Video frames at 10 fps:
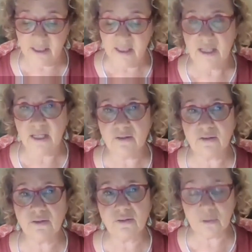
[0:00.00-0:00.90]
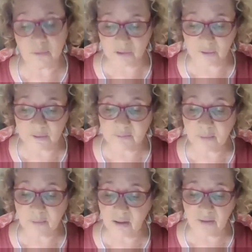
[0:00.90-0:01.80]
into the tortuous
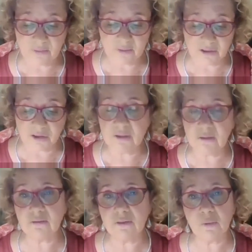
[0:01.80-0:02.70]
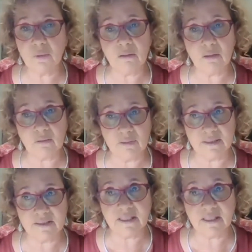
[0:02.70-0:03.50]
path that children who are at risk